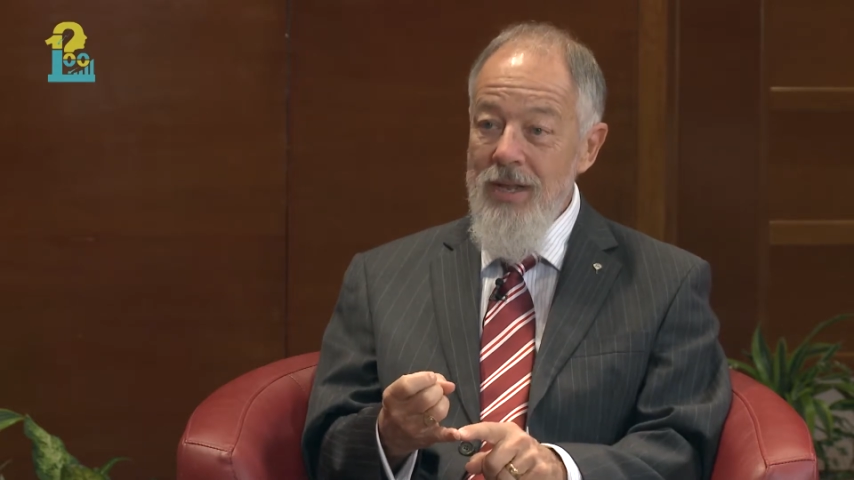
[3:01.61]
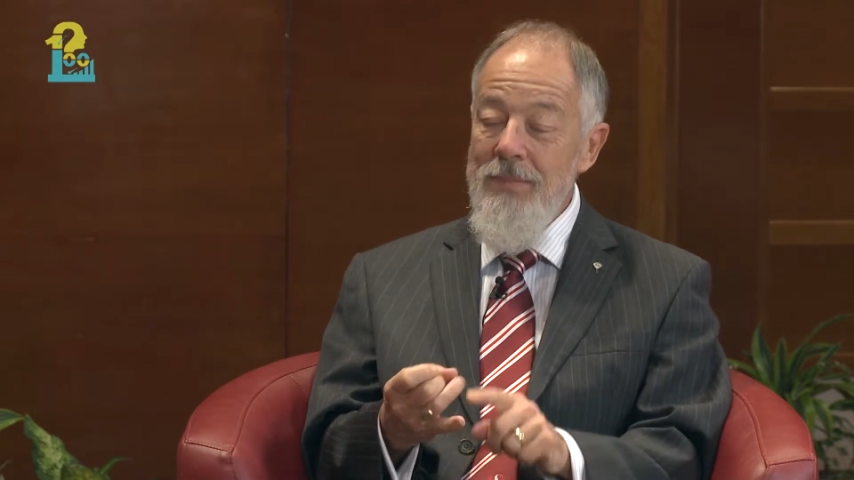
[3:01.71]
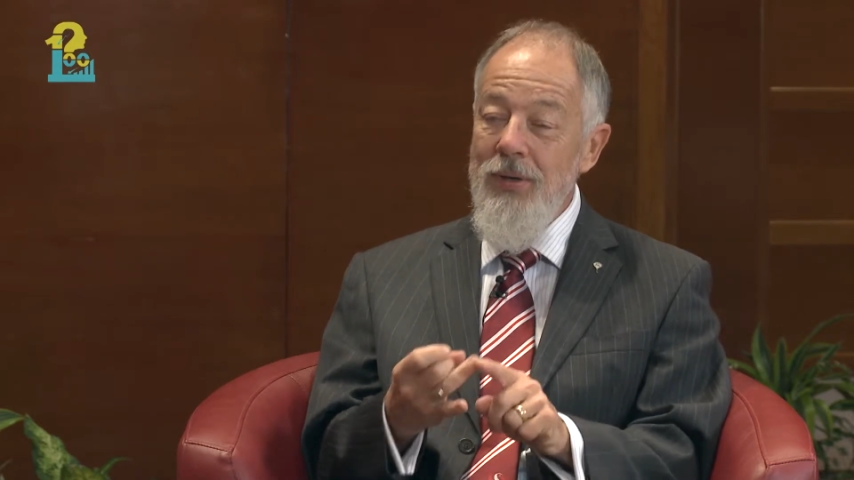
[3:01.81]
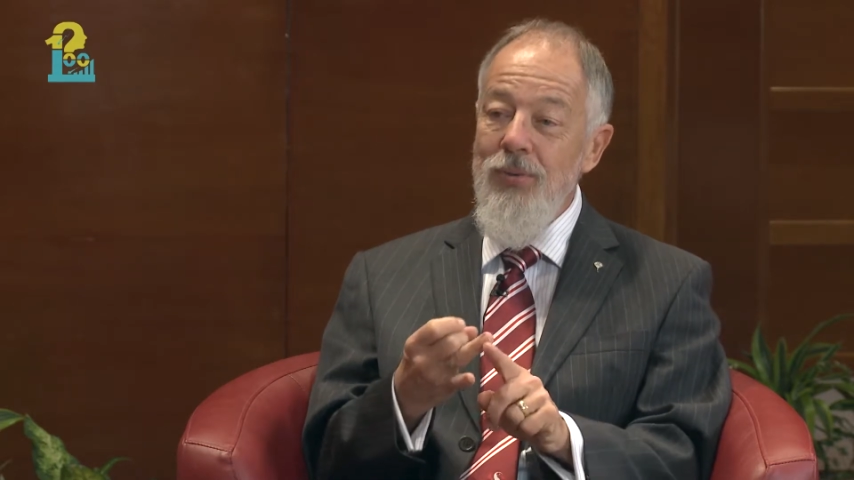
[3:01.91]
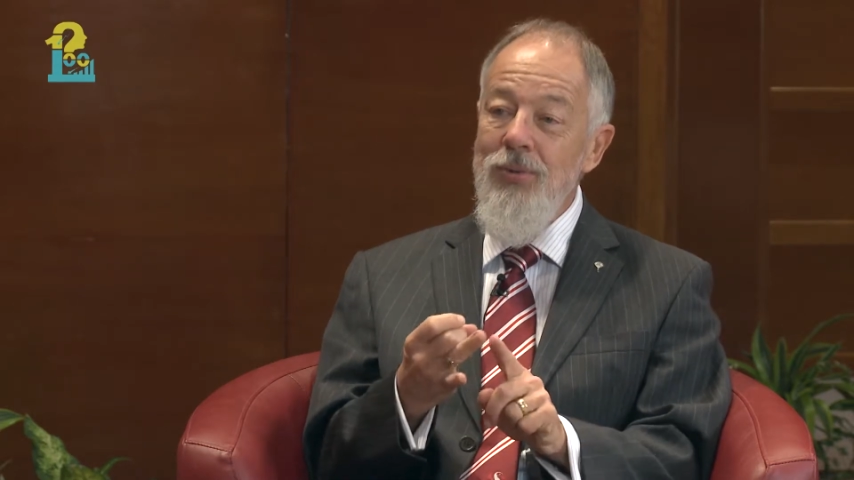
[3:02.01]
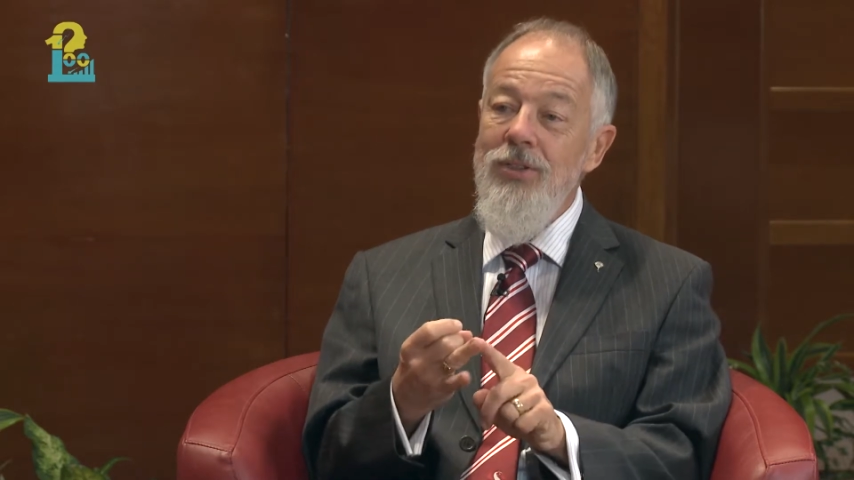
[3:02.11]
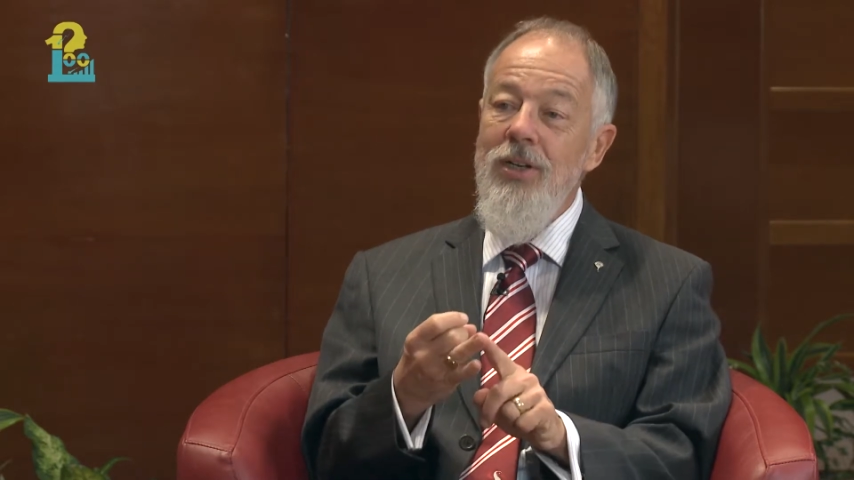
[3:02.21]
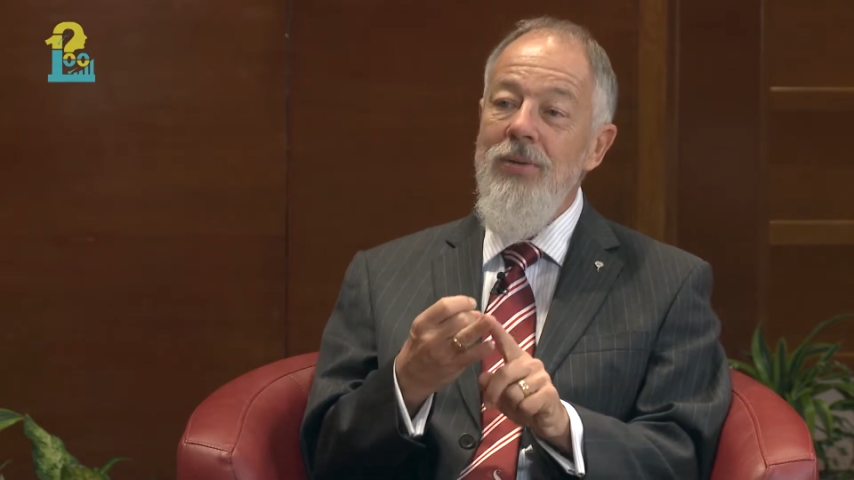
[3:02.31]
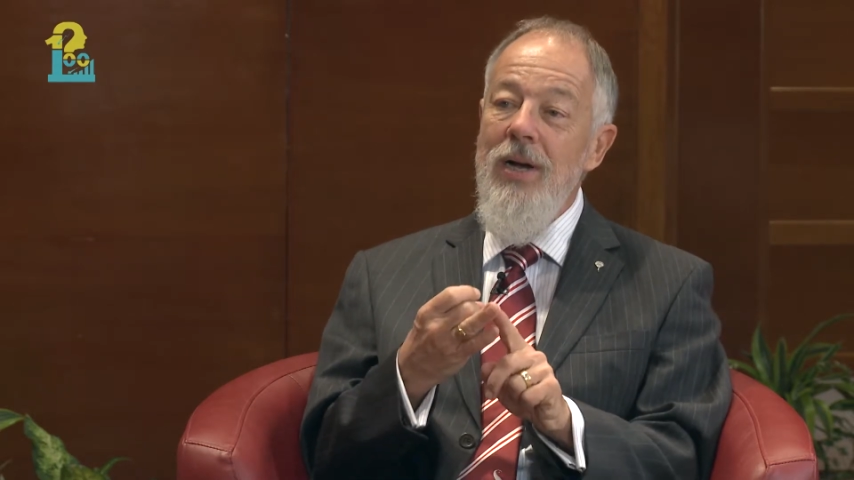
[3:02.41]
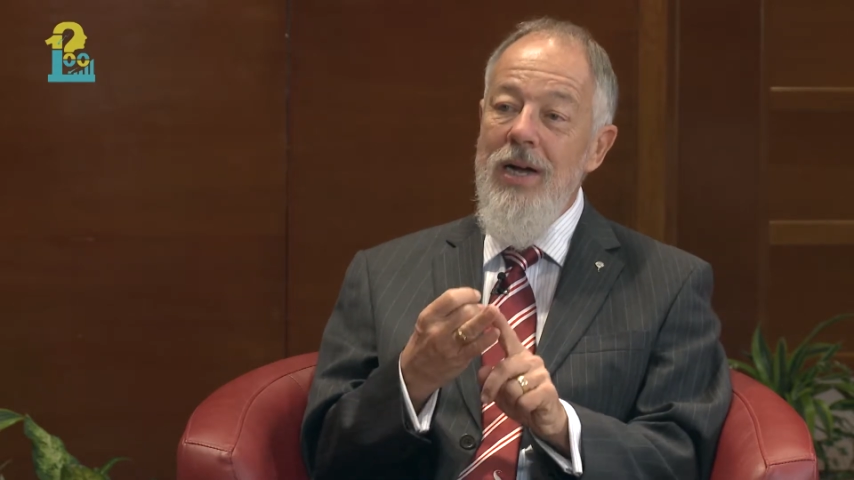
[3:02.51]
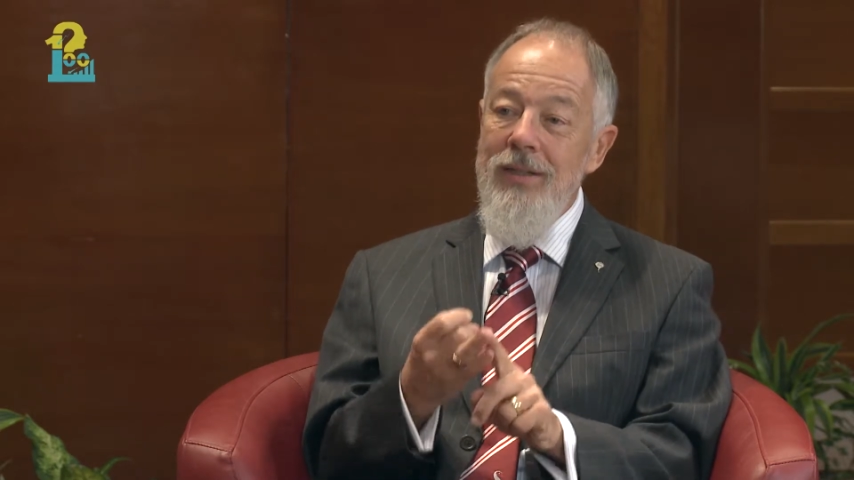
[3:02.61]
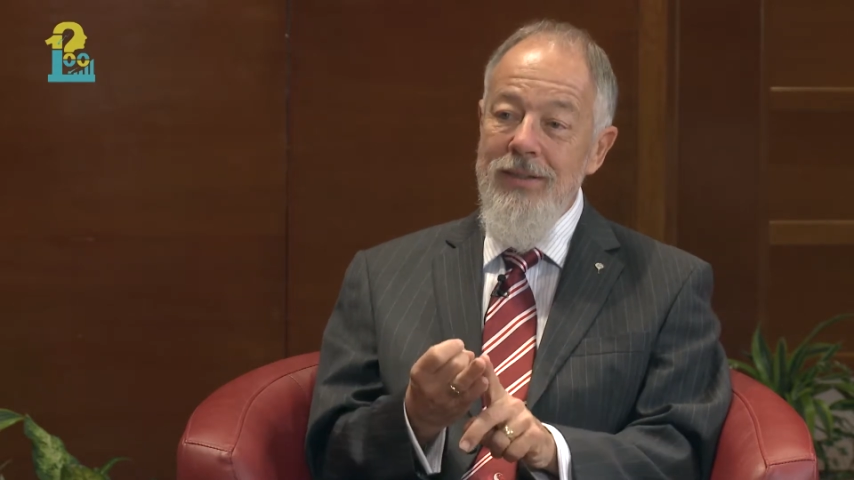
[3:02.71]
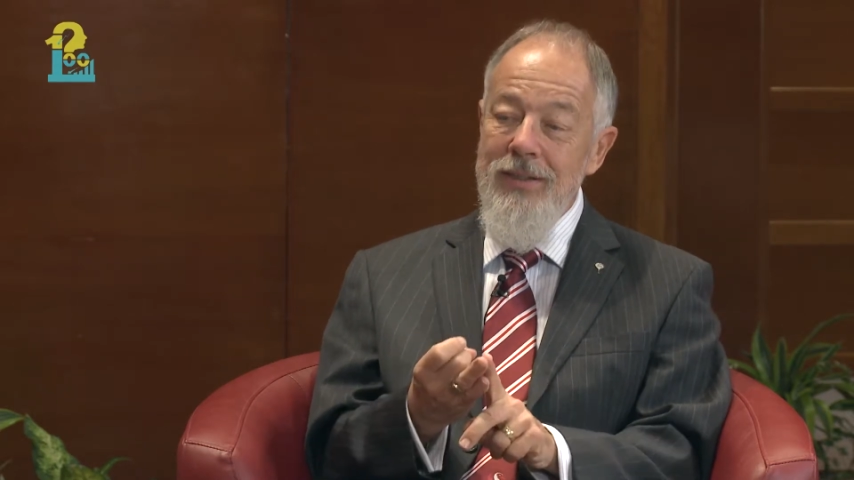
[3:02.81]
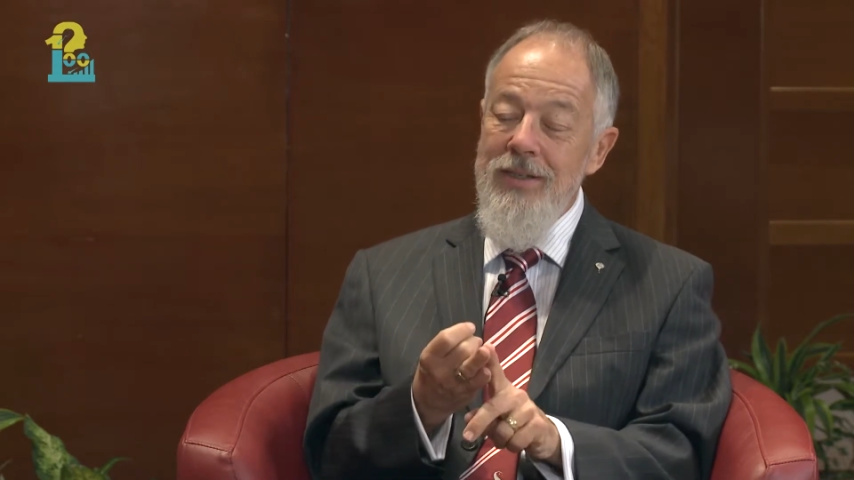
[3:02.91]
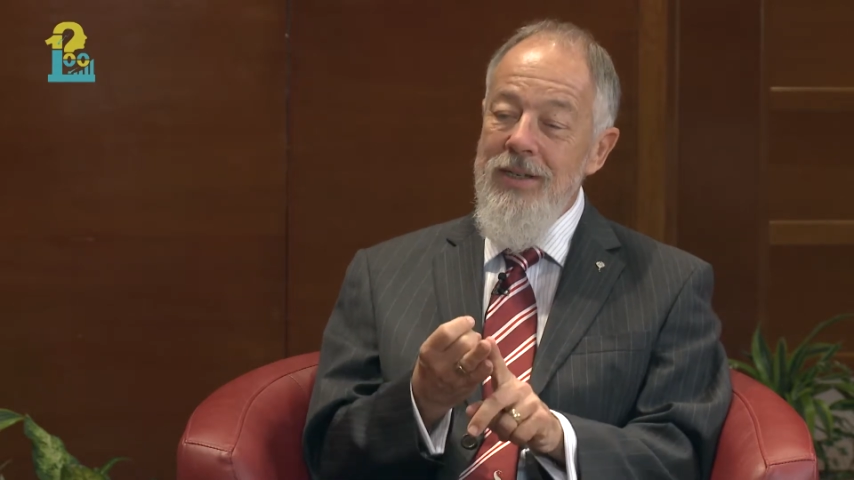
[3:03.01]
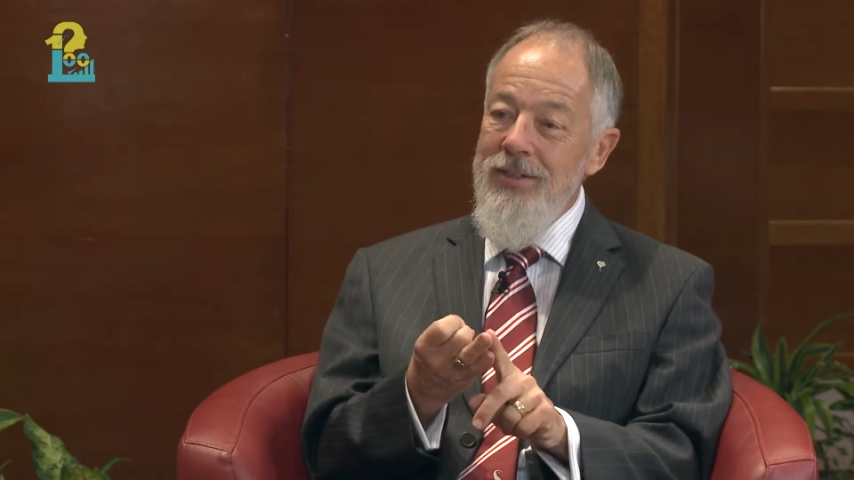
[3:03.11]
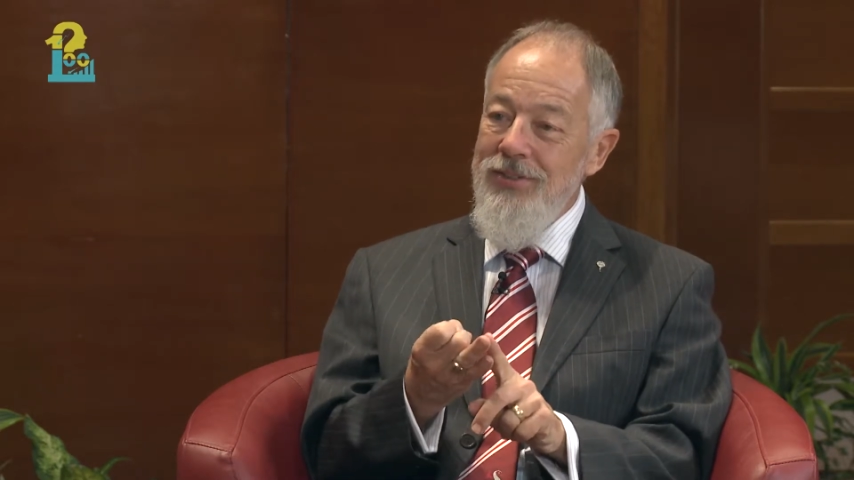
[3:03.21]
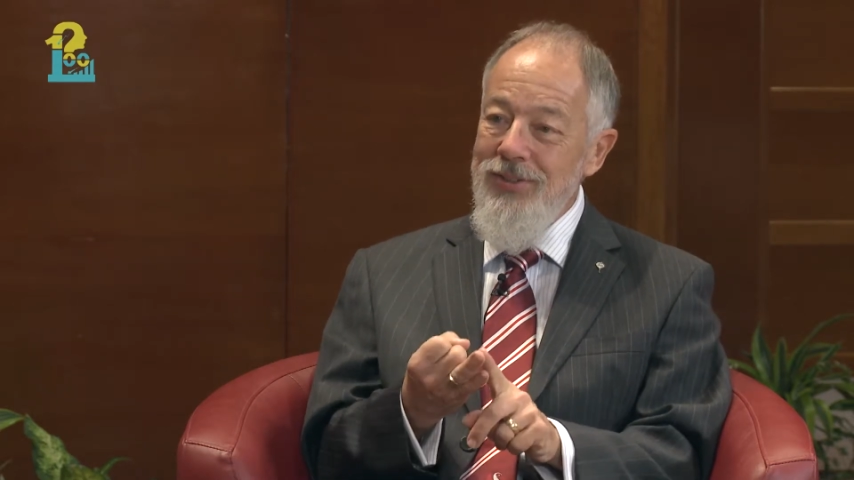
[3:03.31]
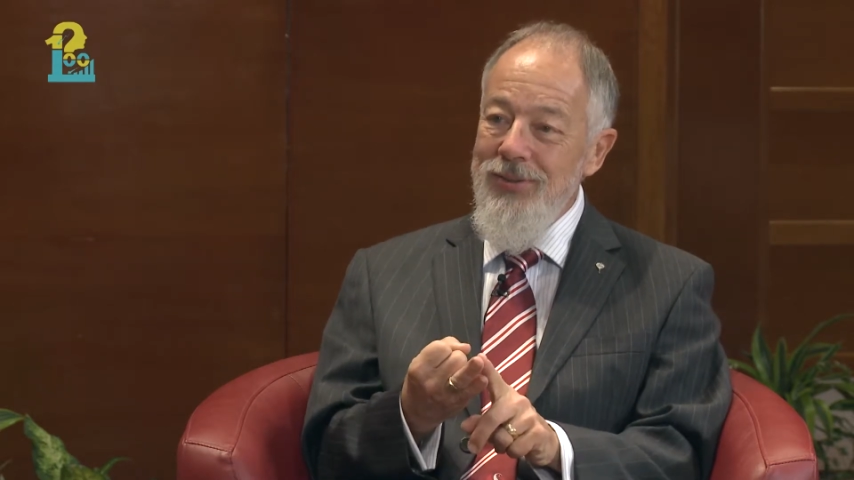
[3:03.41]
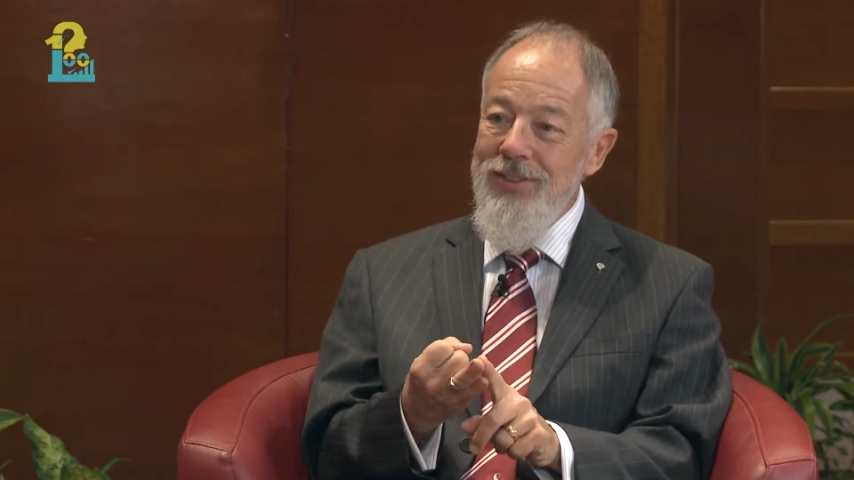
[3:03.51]
but also other
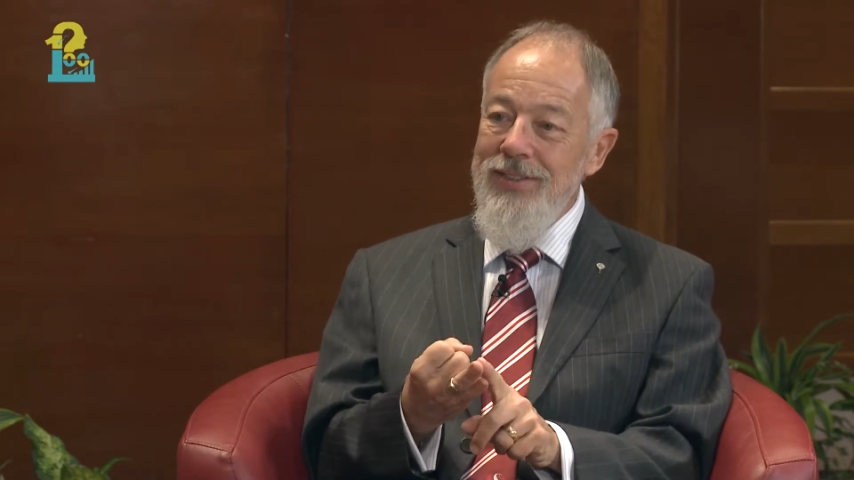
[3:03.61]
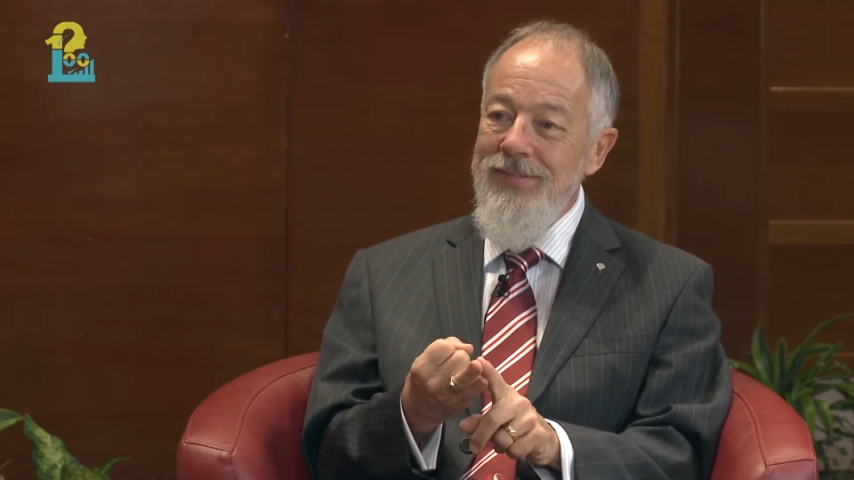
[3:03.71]
sources of